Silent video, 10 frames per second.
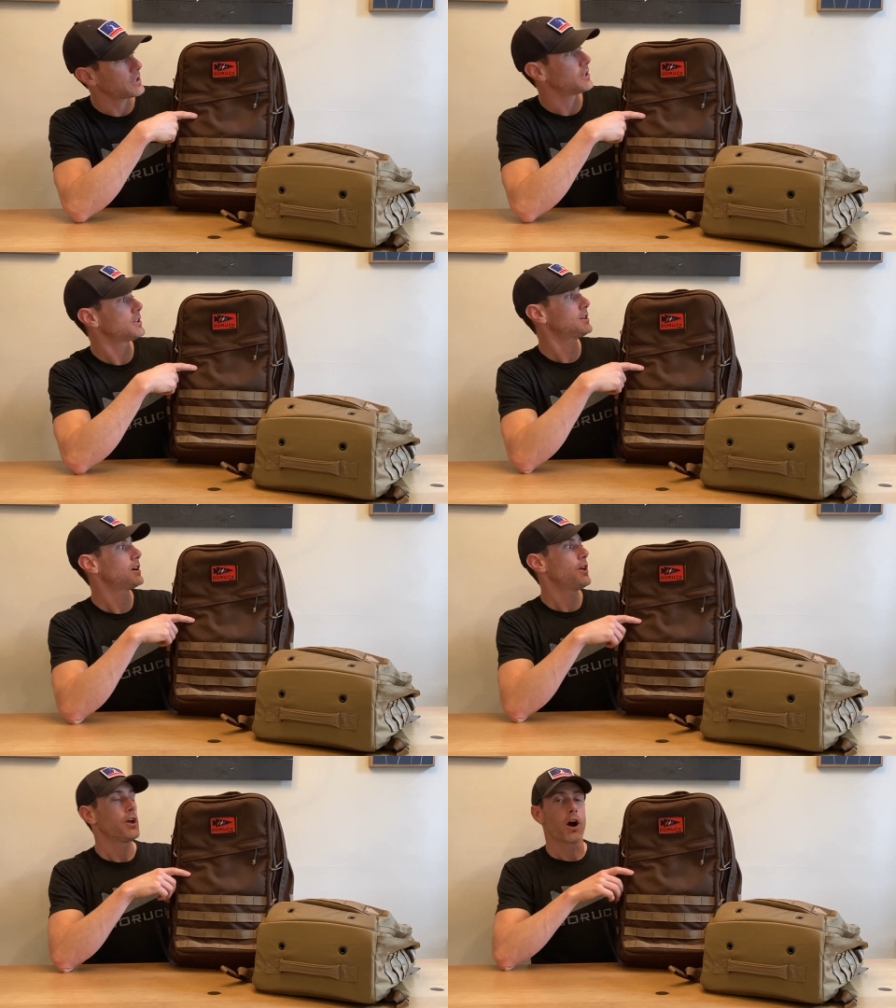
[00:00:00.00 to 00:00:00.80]
here.
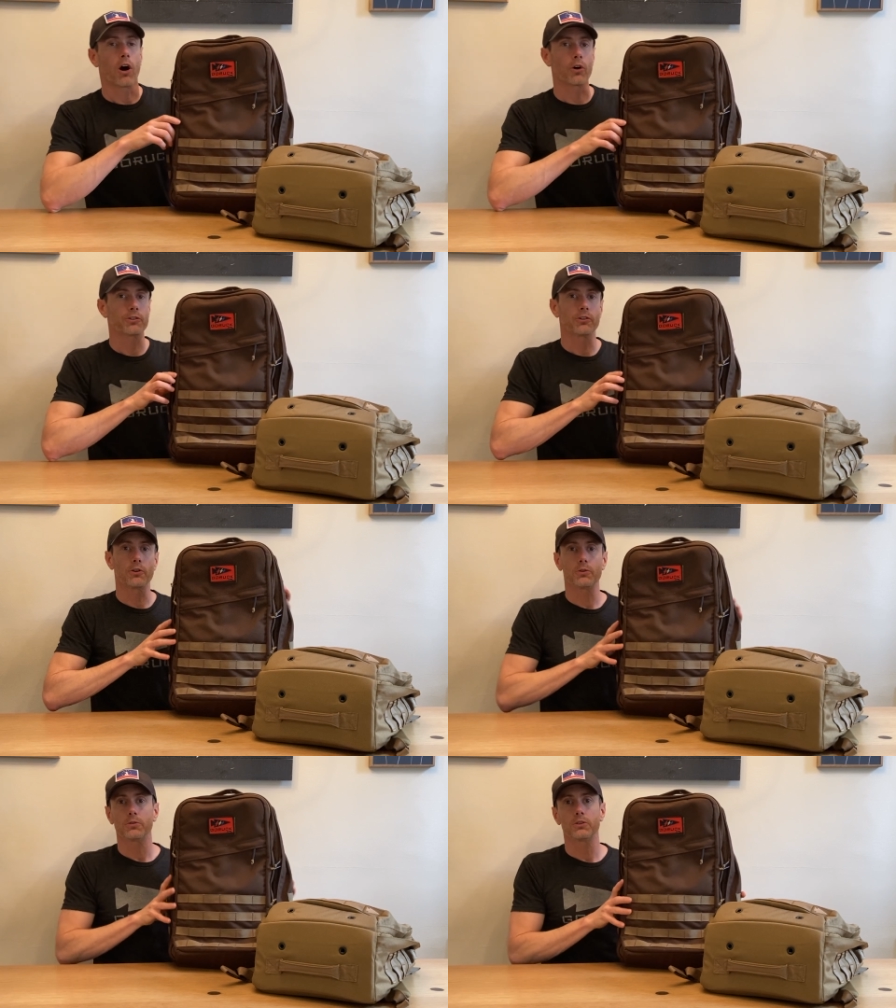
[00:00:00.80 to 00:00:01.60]

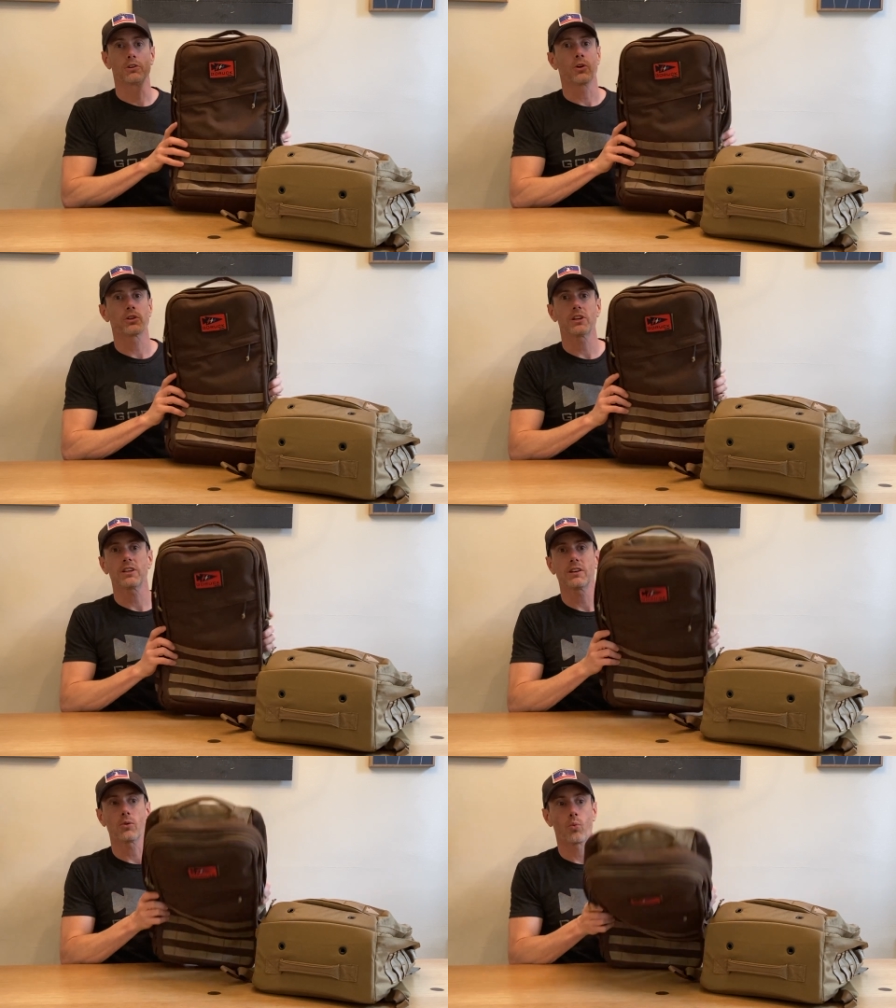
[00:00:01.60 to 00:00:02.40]
Also, you're only going to
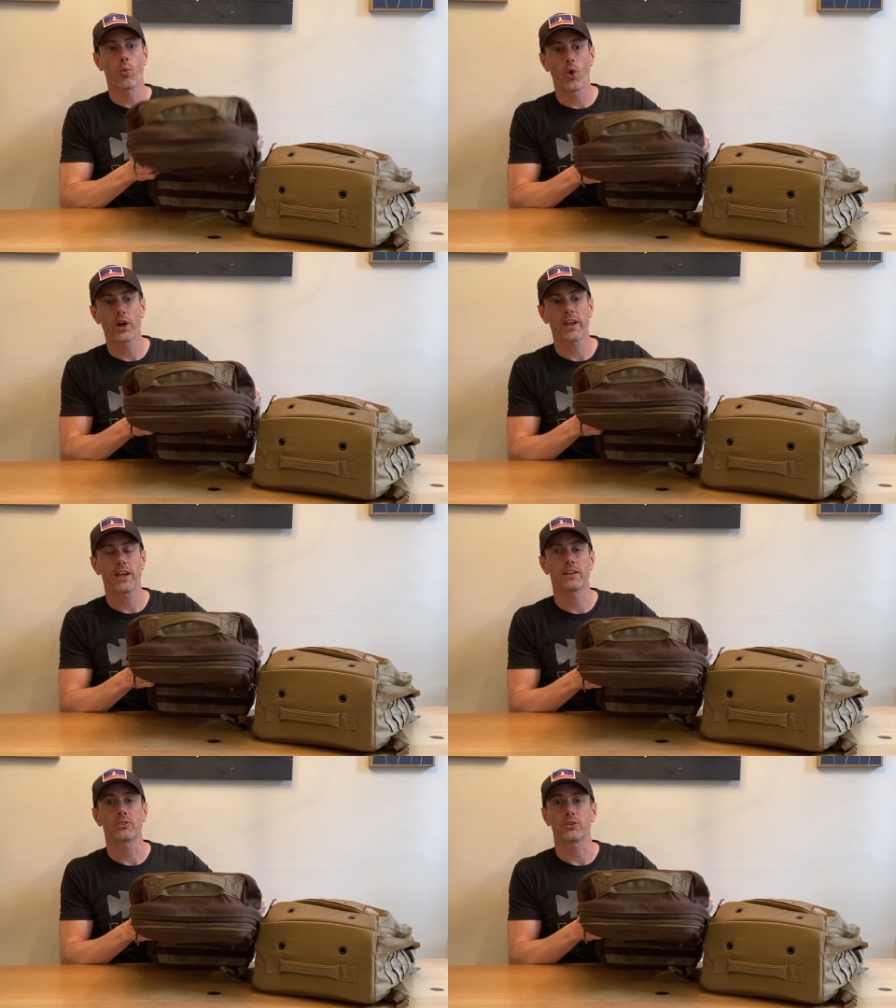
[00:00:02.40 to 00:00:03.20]
get one
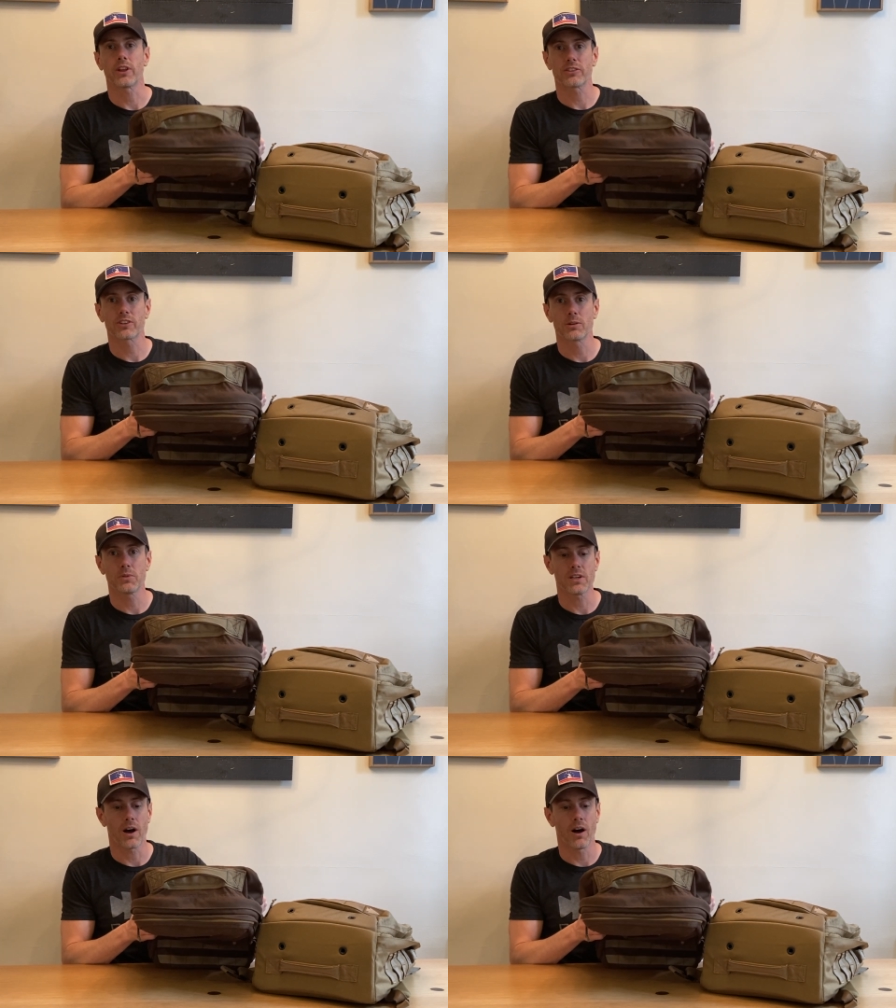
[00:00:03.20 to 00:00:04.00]
handle, and that's going to
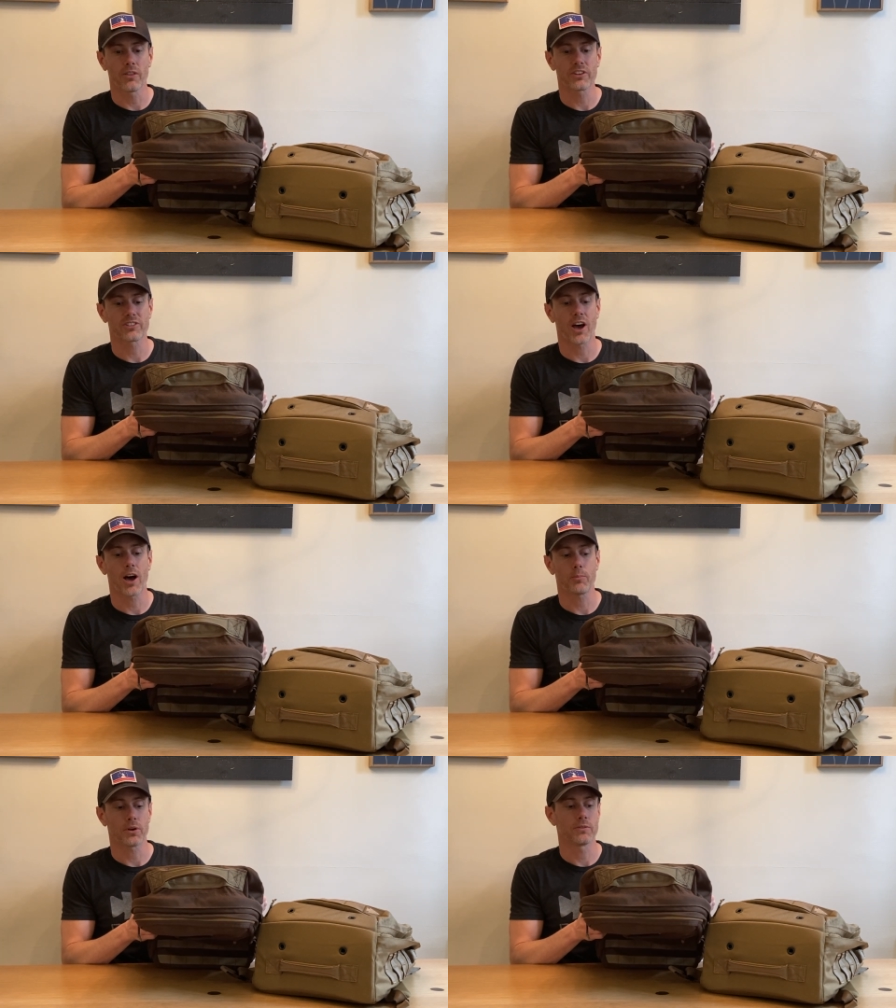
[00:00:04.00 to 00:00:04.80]
be on the
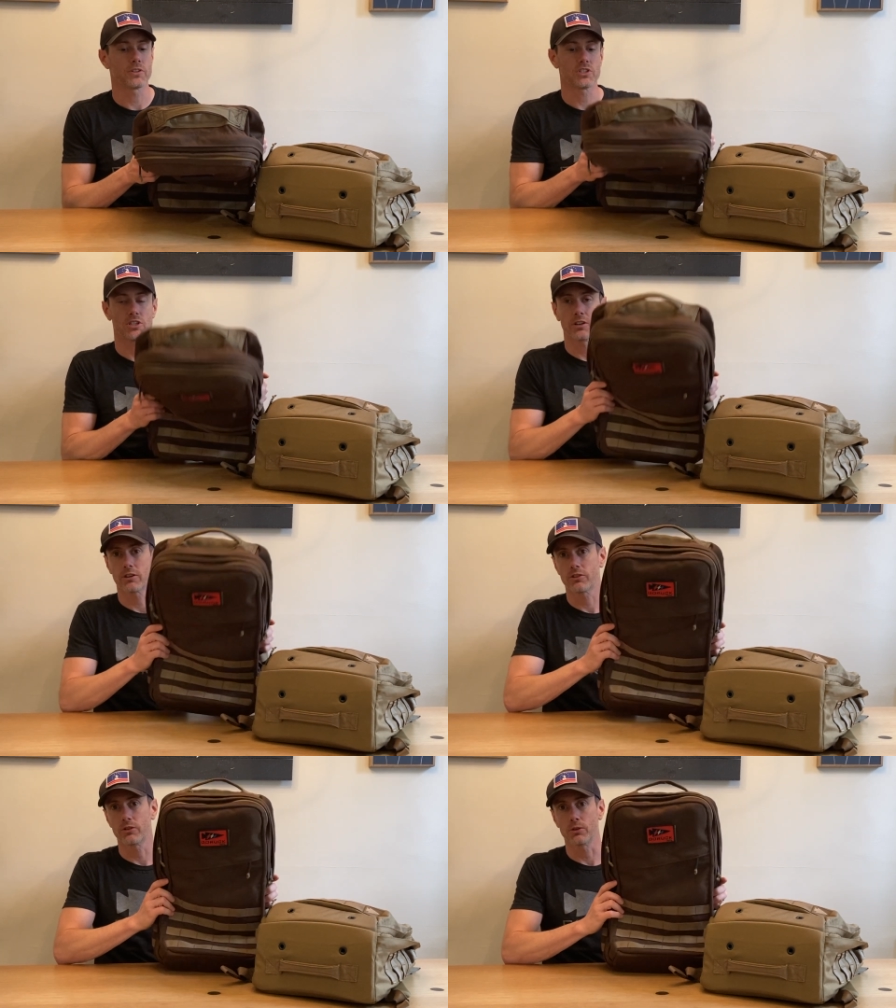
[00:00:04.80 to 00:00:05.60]
top of the
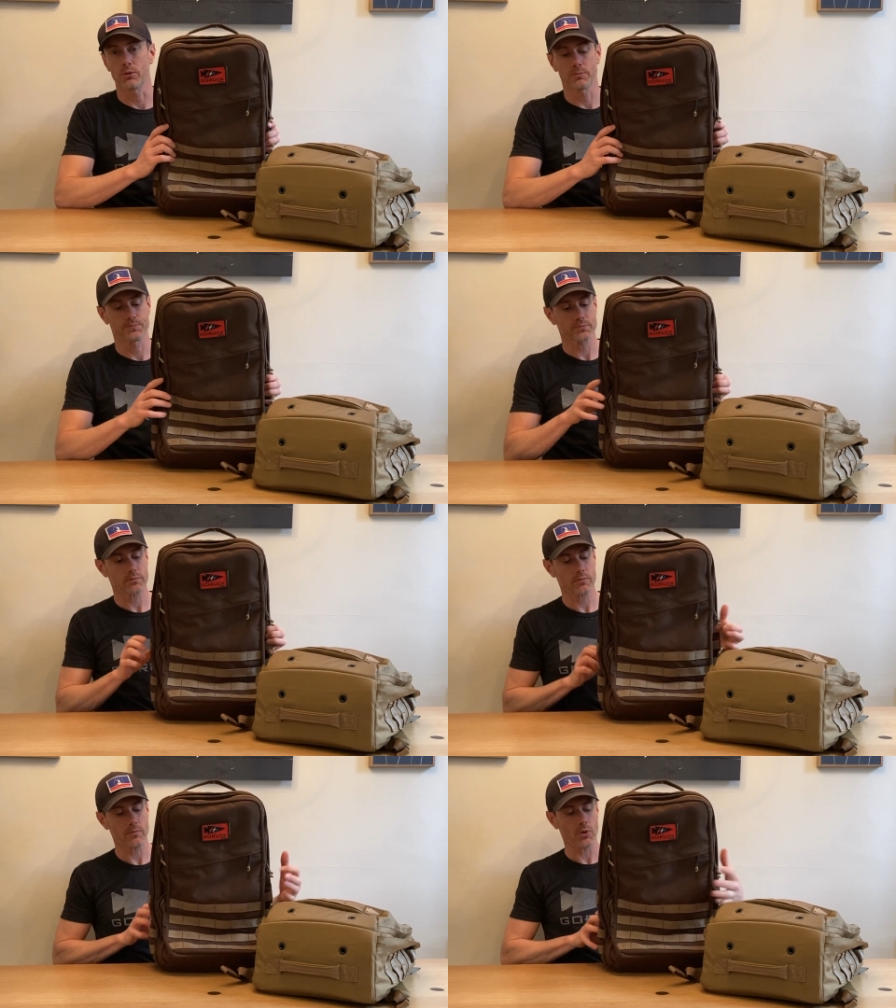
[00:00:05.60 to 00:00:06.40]
GR2.
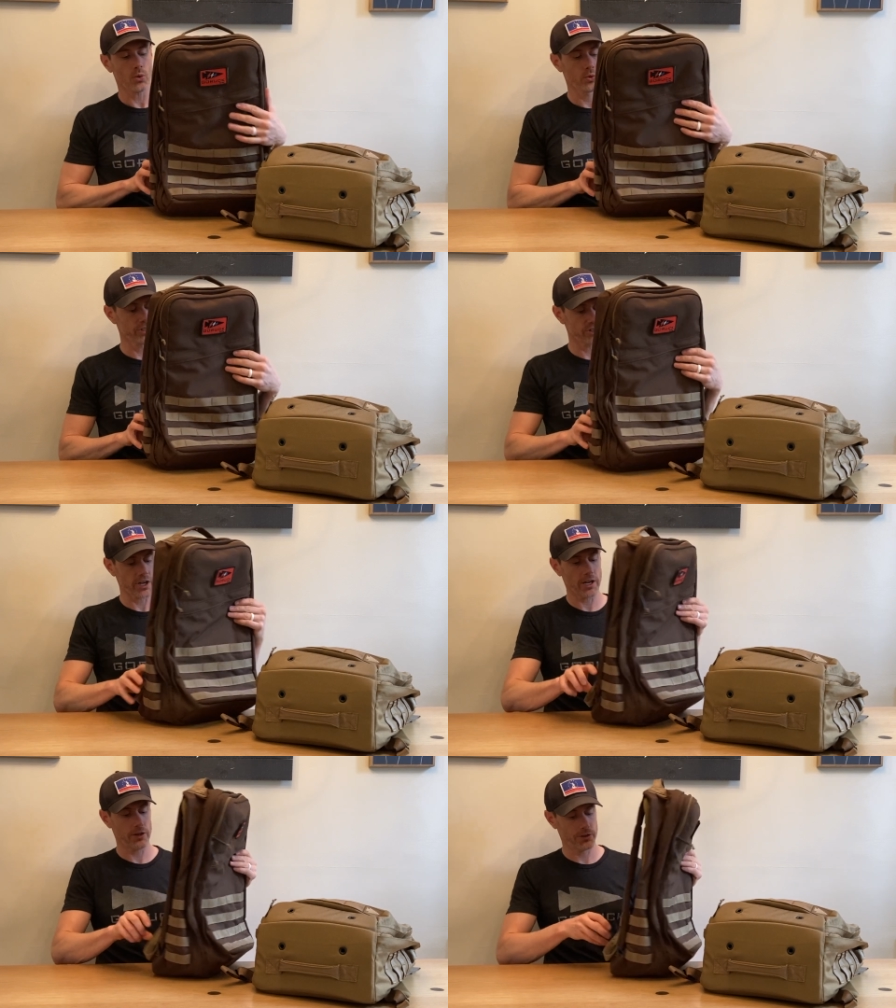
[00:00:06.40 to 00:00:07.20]
When you
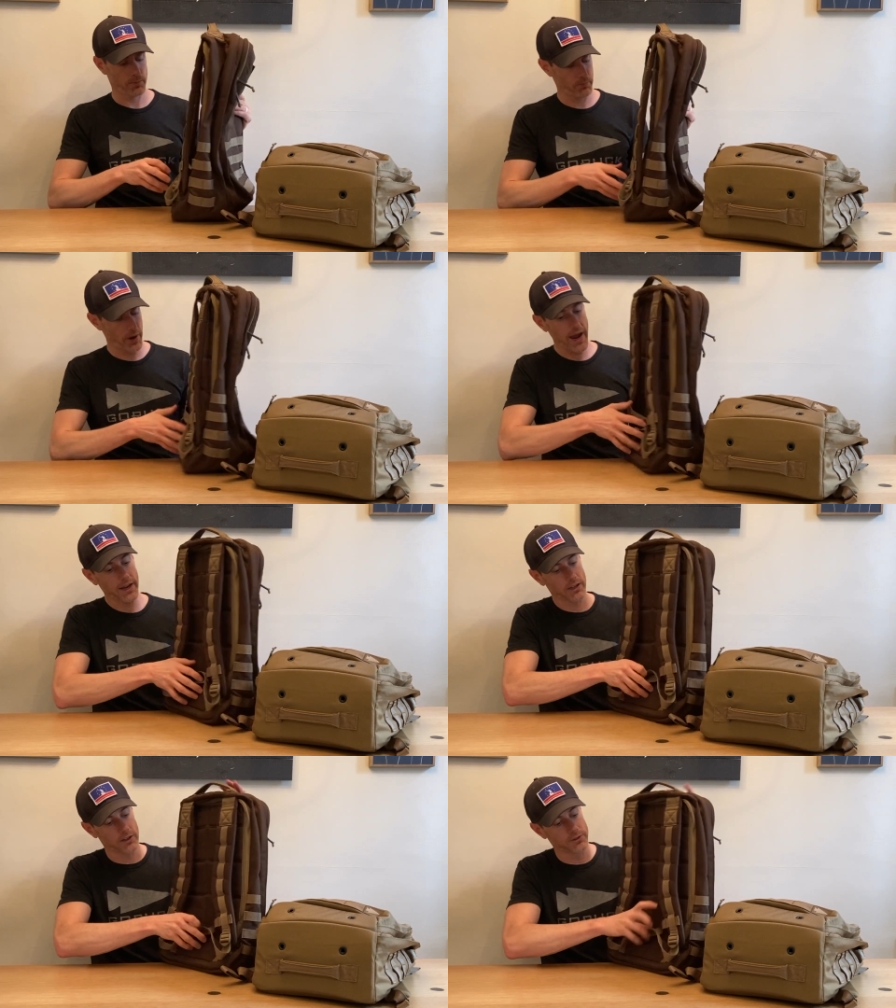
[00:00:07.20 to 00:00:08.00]
check out the
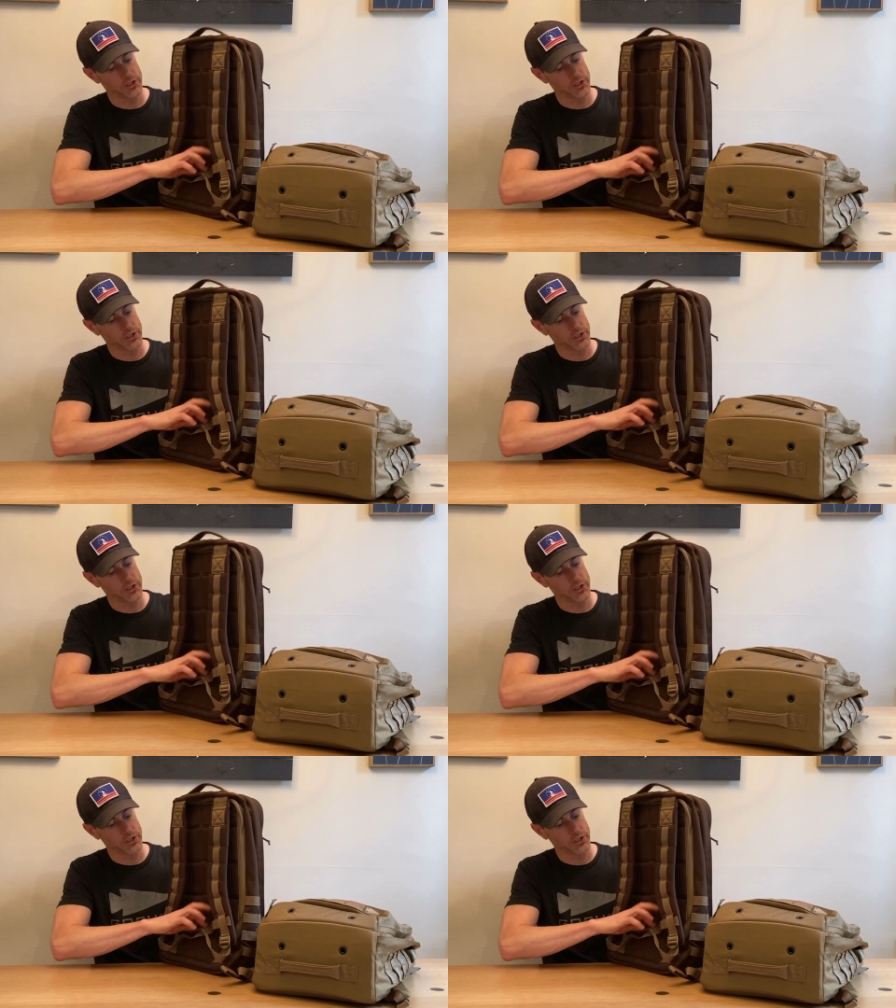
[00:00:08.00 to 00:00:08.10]
back of the